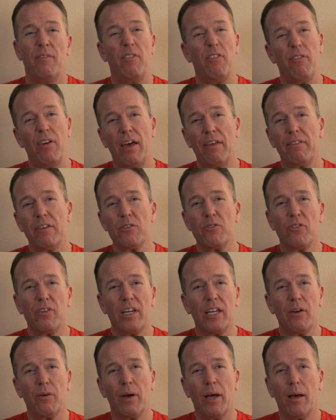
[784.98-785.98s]
If you found this
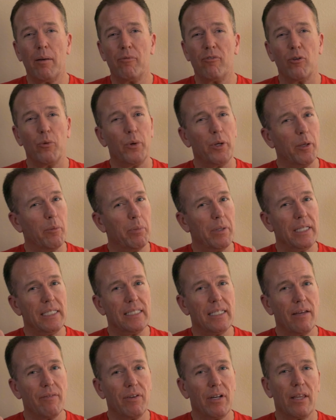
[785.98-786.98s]
video helpful, will you
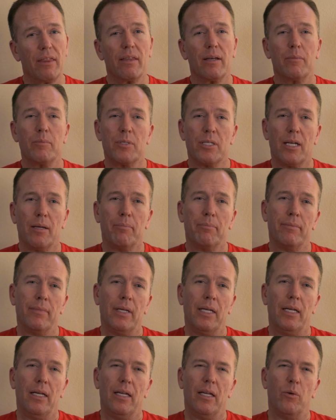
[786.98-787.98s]
please give it a thumbs up?
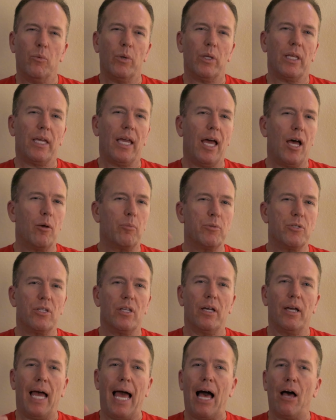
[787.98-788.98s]
It really helps
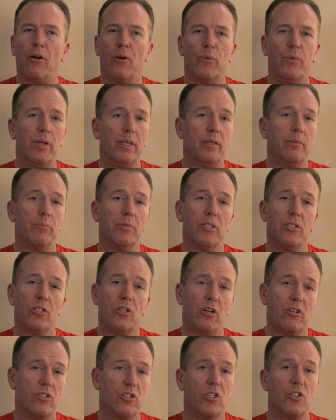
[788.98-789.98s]
the algorithm to
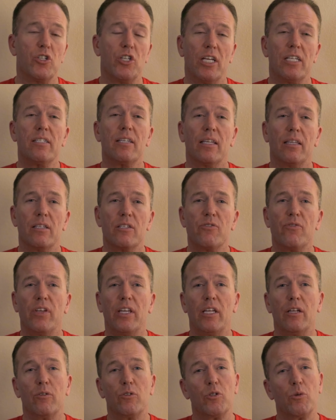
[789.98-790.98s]
start suggesting this
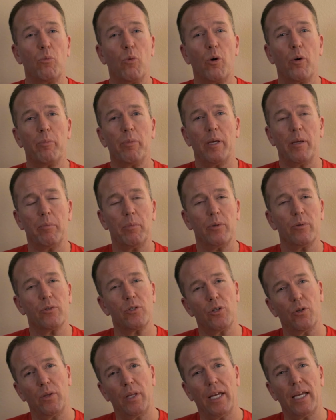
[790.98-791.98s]
video to more people
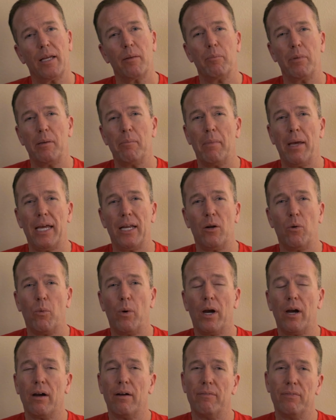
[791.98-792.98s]
so they can be made
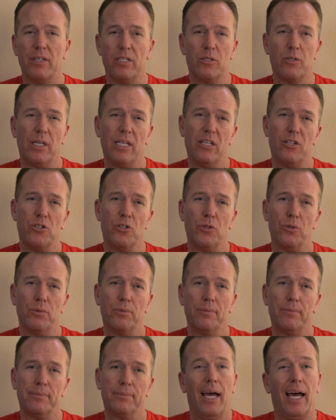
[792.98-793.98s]
aware of this issue.
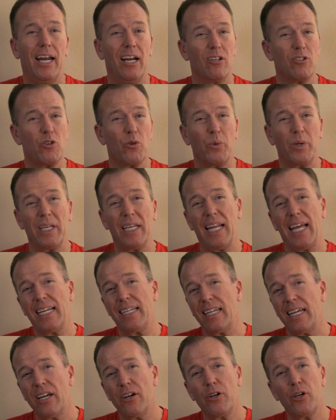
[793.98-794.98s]
I'd also really
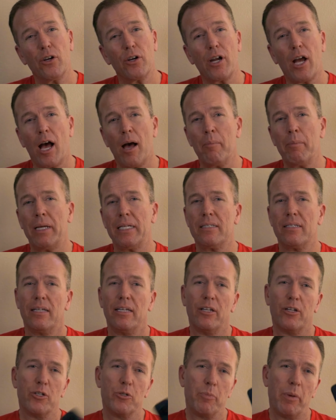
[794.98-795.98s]
like to hear your comments
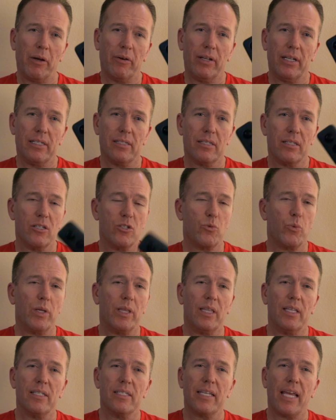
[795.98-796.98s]
and experiences
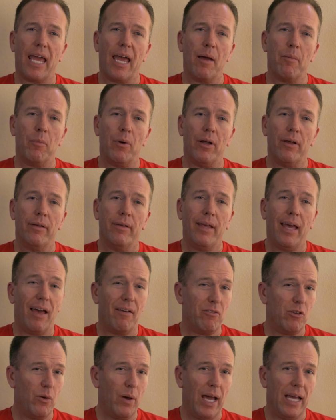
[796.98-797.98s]
with this camera.
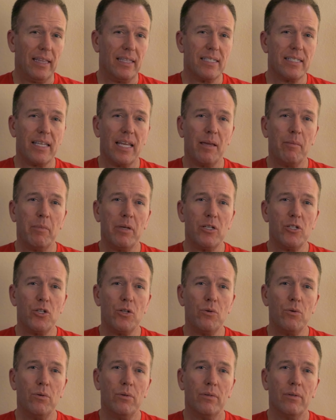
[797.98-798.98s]
Have you had the same
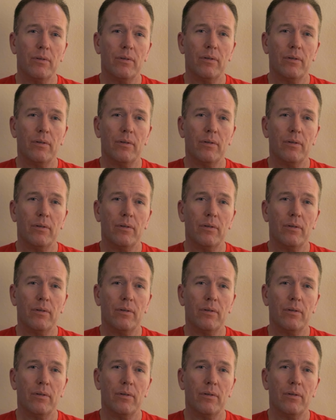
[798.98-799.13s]
issue?